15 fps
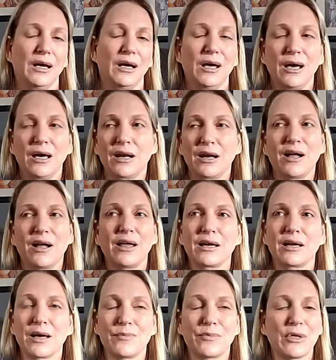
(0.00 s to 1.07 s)
And all I
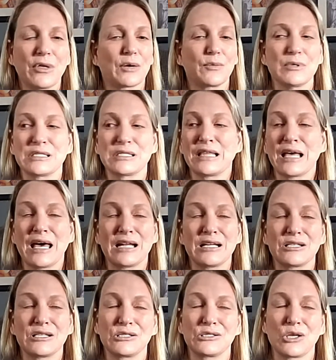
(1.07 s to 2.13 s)
kept thinking was, that is
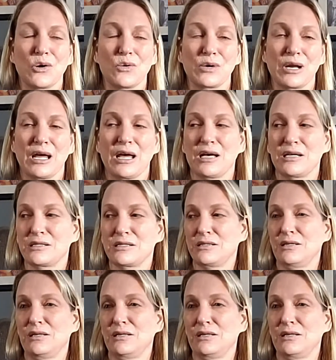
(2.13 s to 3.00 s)
so nasty.